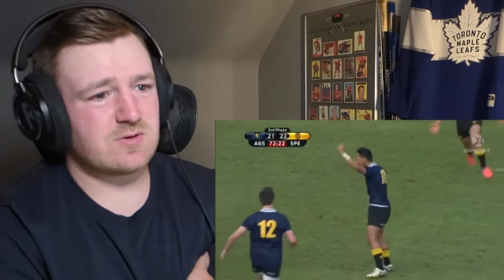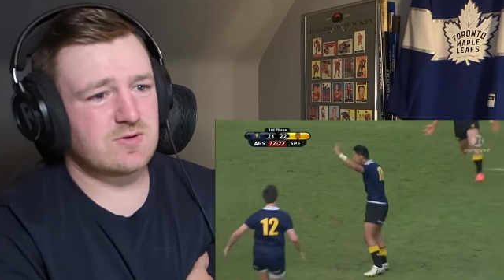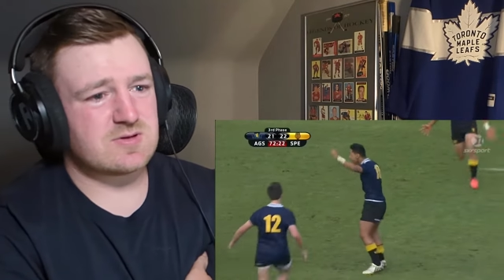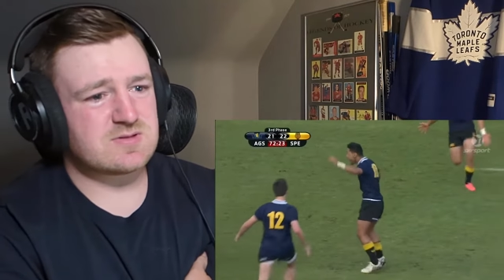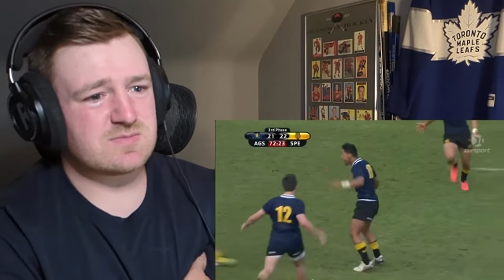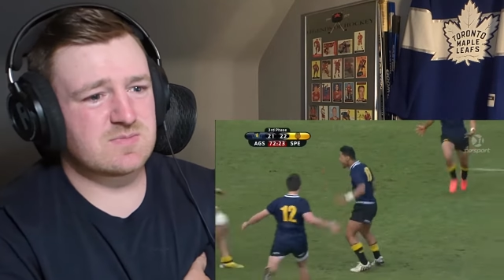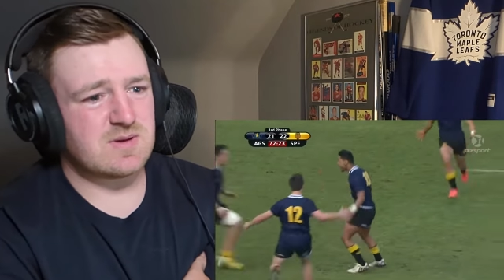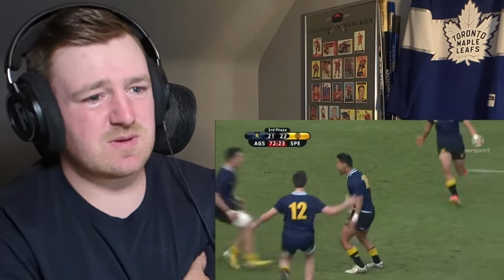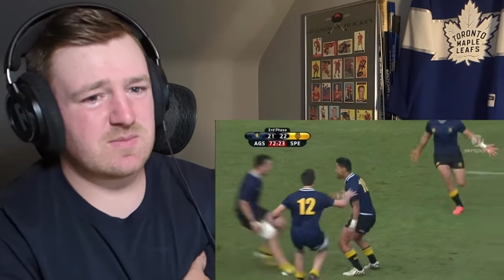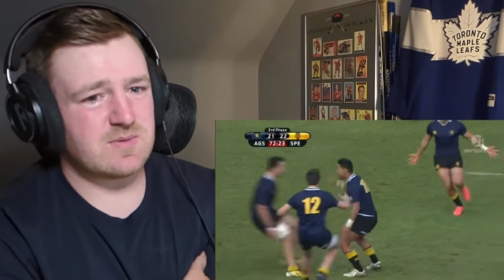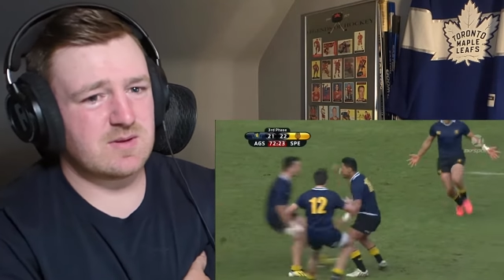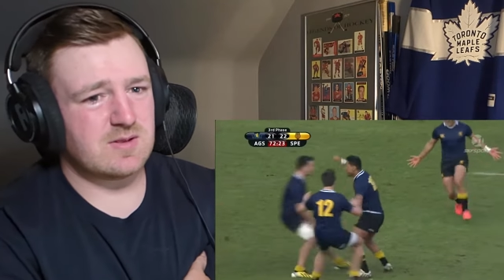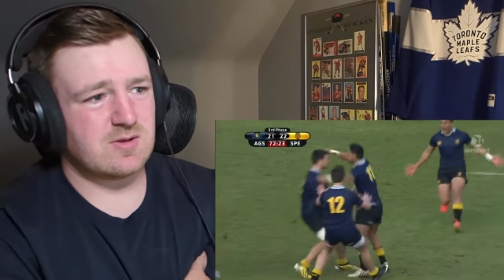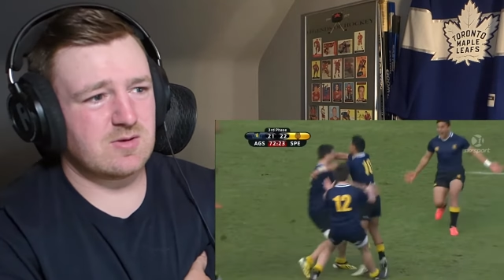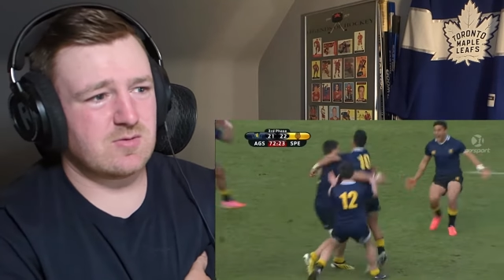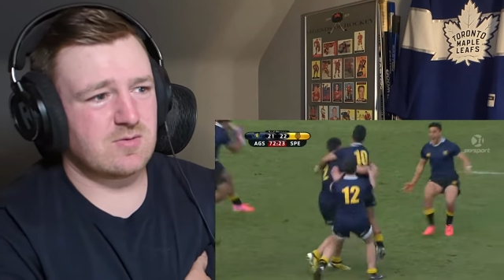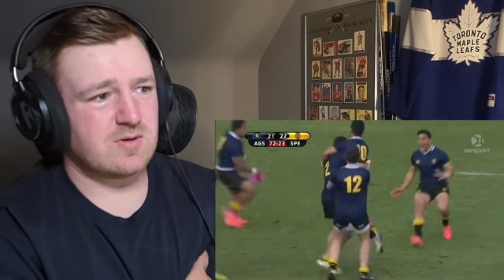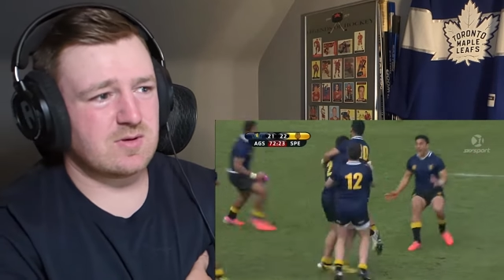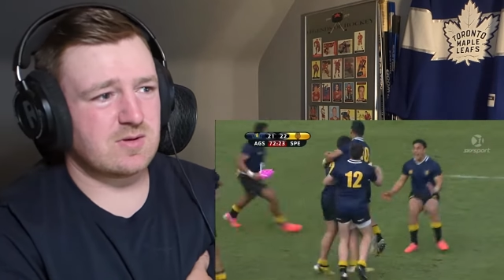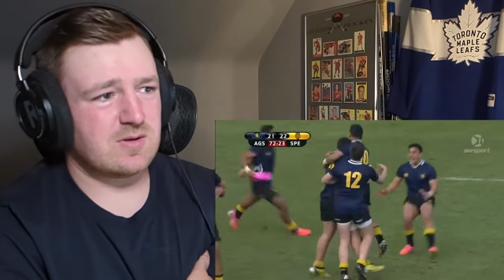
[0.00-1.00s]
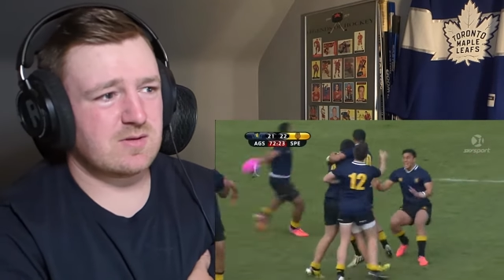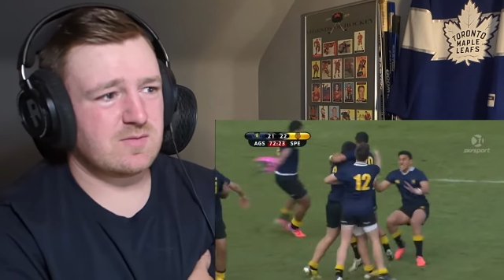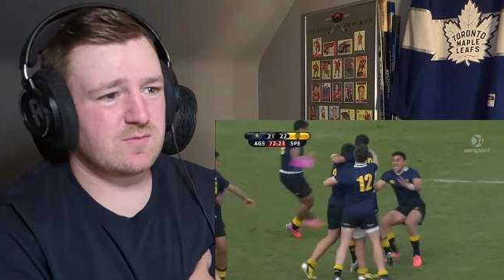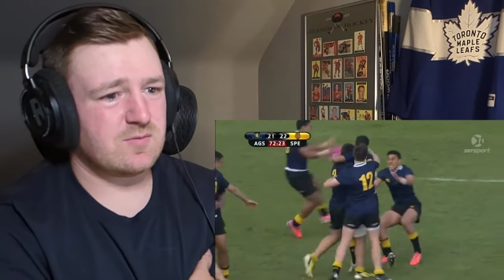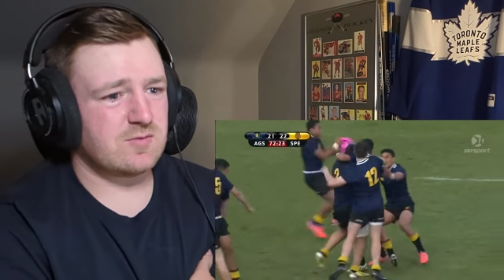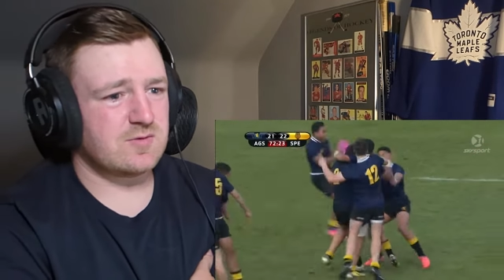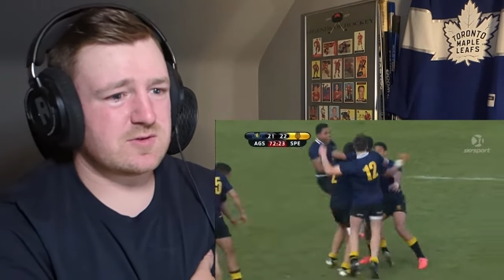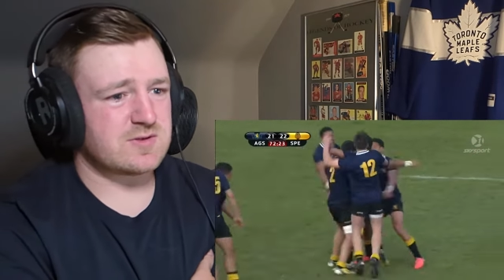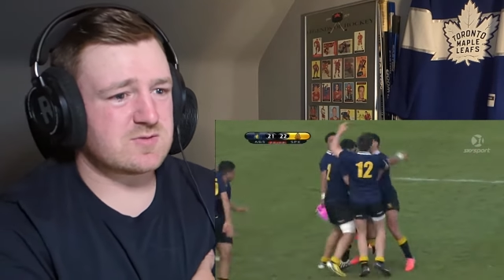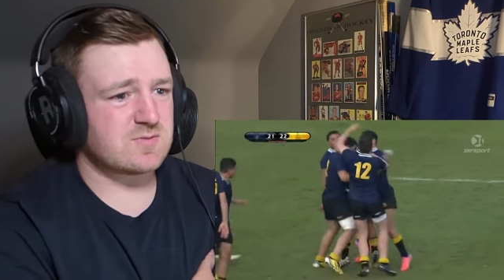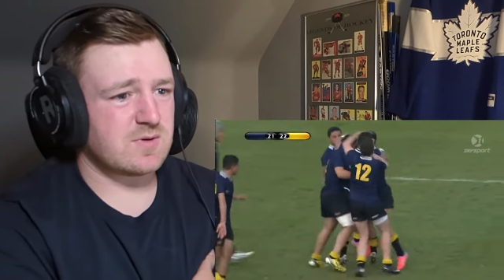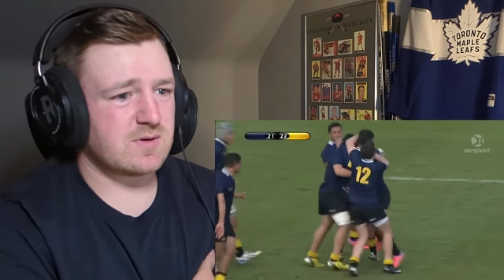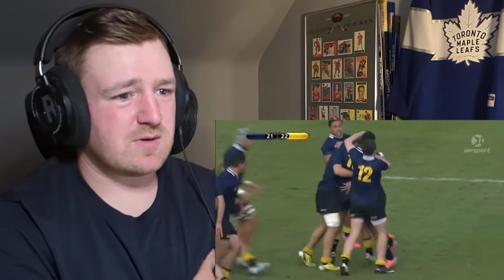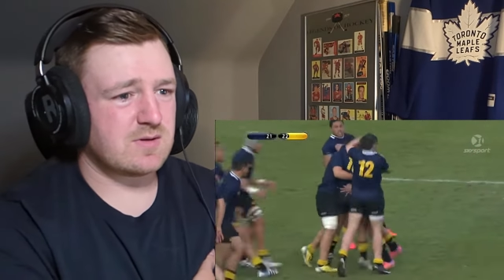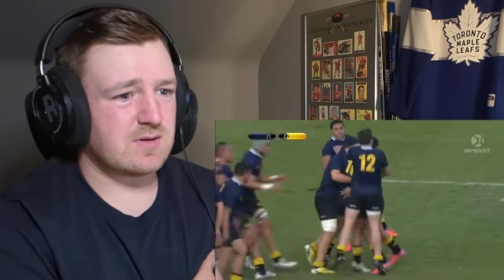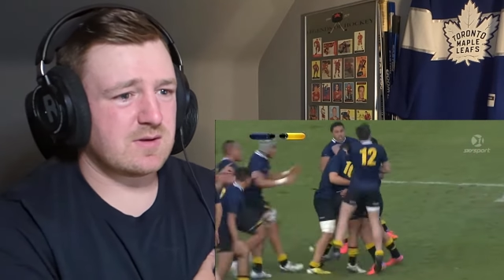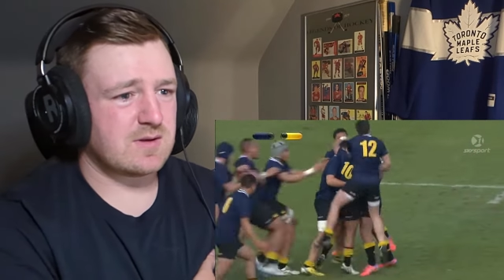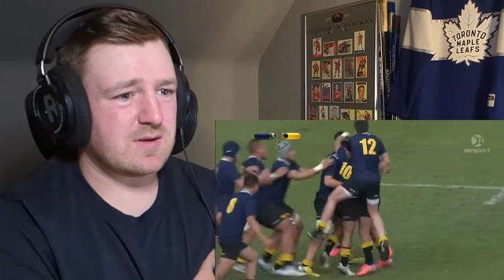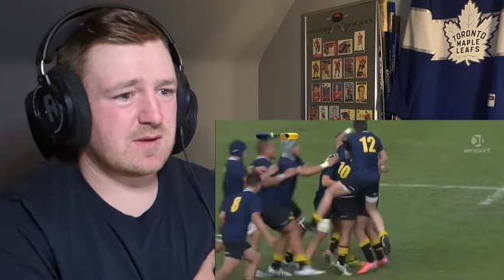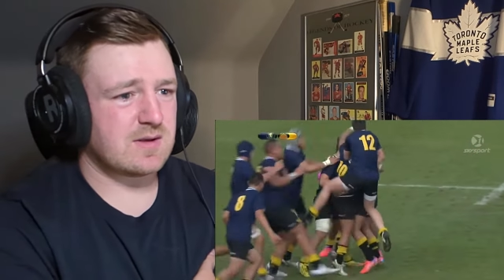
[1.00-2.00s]
looks maybe lower level as
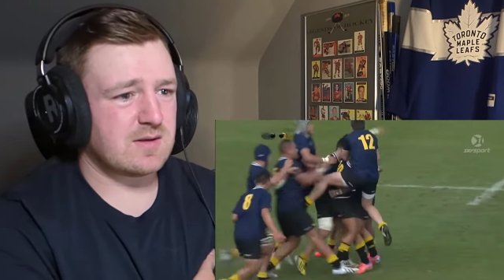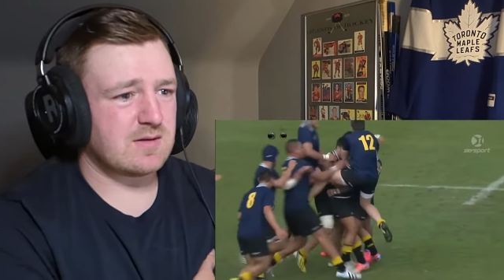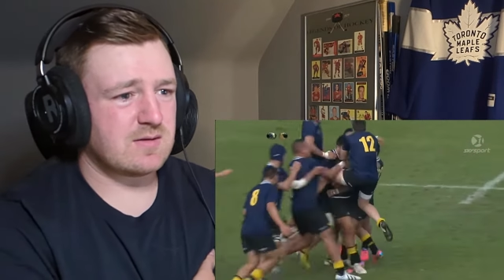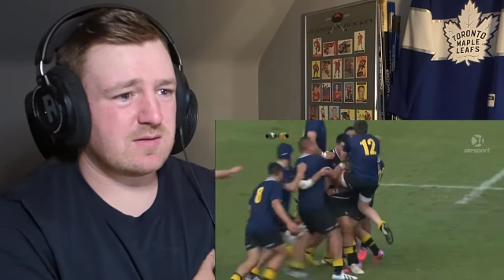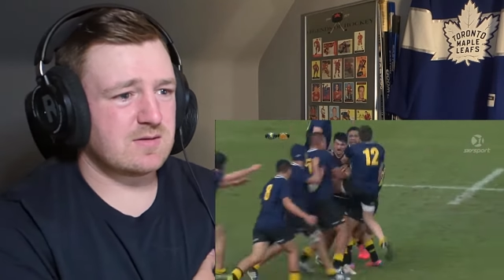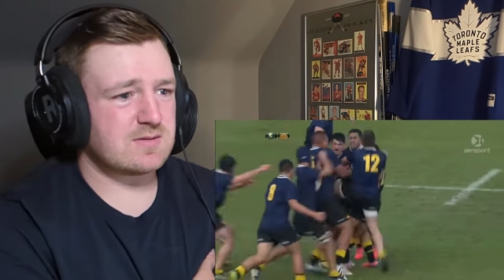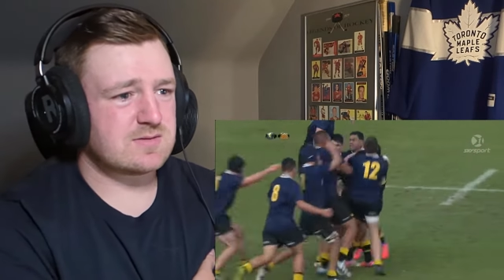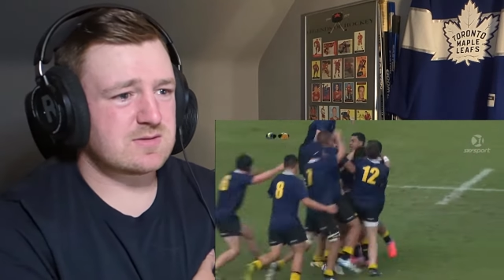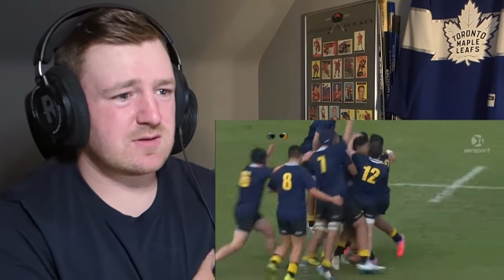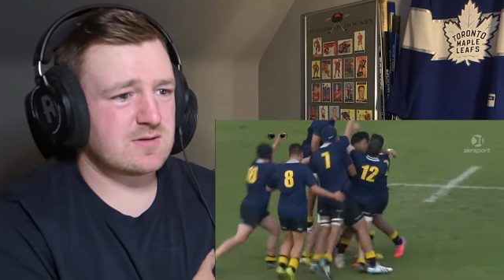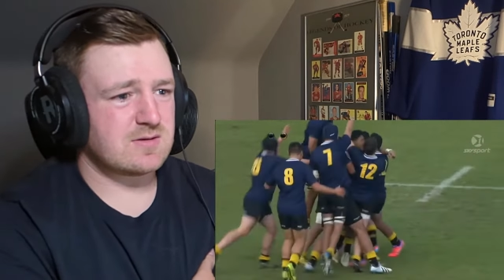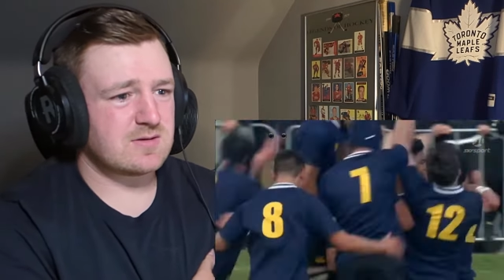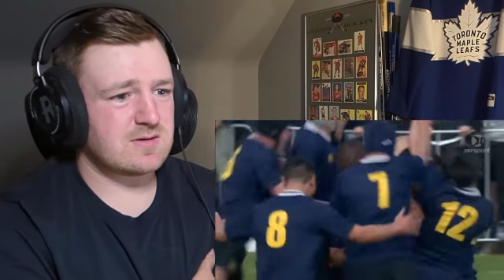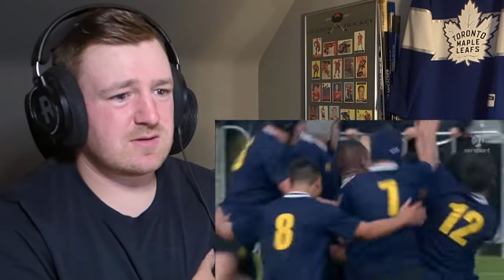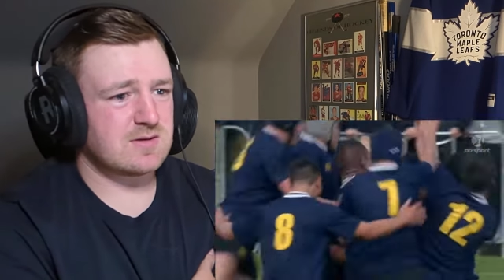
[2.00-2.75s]
well. I can't, it's hard to